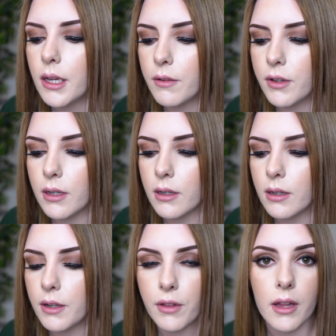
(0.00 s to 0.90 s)

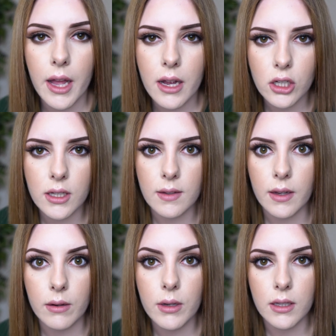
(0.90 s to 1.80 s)
if the lash is
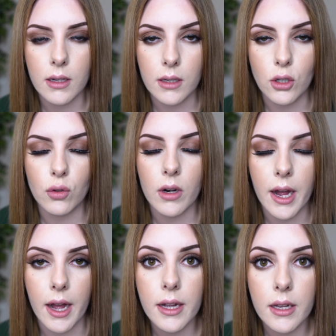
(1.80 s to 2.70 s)
irritating your
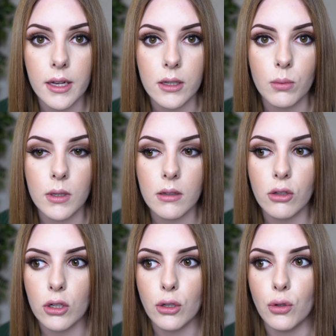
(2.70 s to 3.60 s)
eye, it will
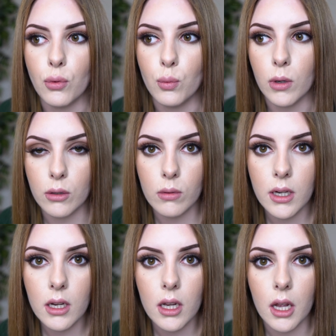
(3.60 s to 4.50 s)
start to
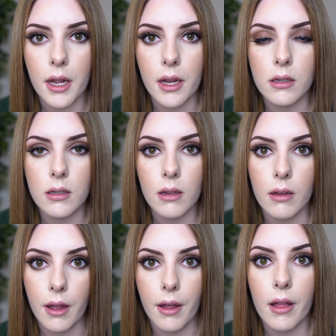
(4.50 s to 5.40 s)
watering and
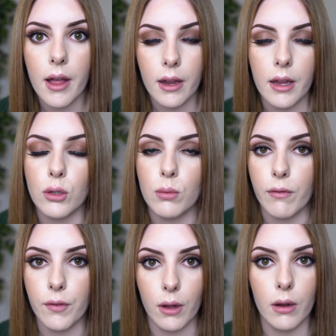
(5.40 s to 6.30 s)
the eyelash will
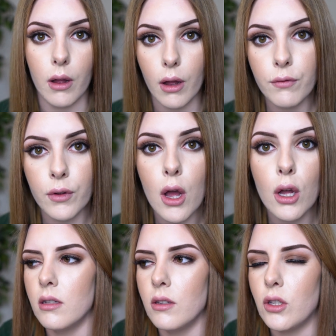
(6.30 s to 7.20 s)
fall off.
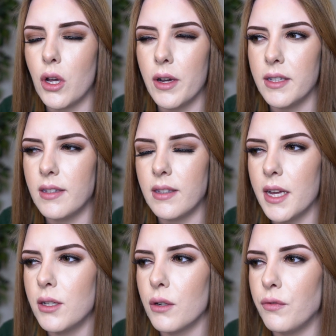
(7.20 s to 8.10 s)
So
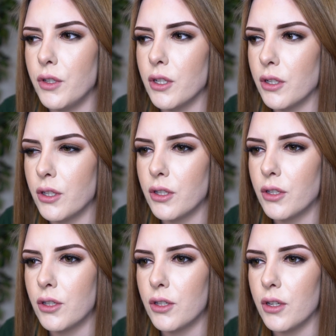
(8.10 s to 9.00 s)
instead of
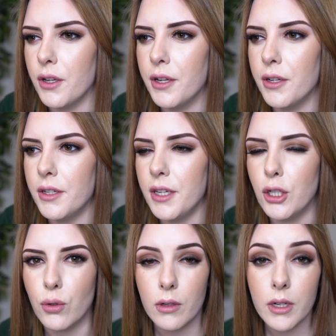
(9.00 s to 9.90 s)
just
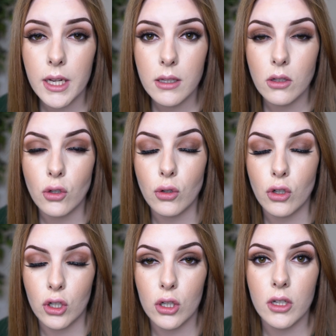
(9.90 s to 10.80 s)
ignoring it, you
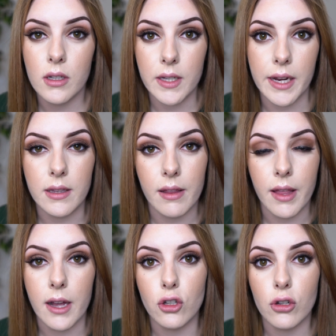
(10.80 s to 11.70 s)
should take the
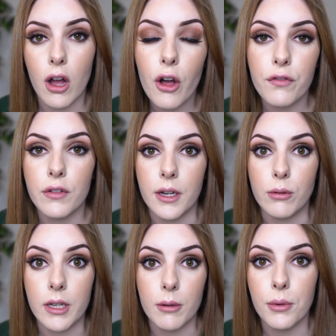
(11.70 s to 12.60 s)
lash off
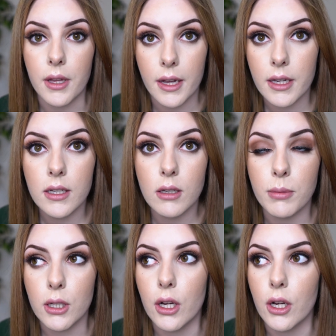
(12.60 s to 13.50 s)
and reapply it,
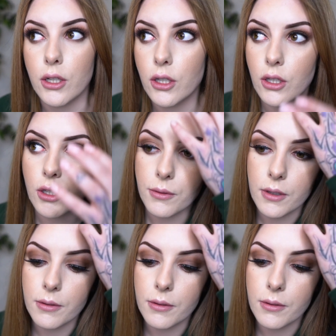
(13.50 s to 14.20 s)
because